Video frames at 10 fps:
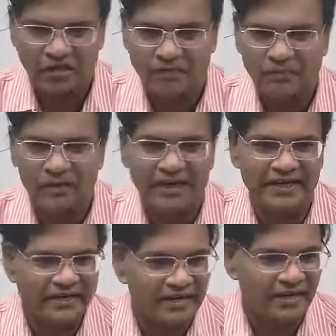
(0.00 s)

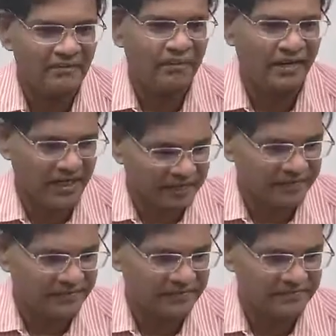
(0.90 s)
political
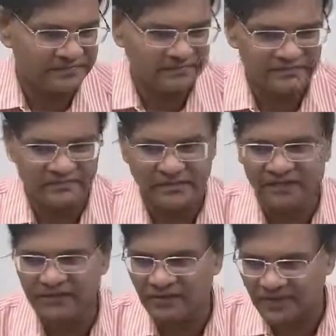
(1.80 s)
opponents of
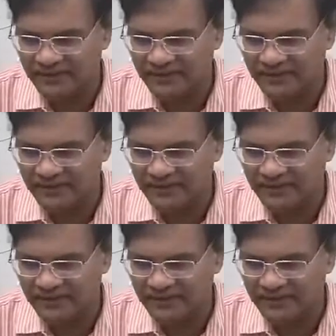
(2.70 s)
the ruling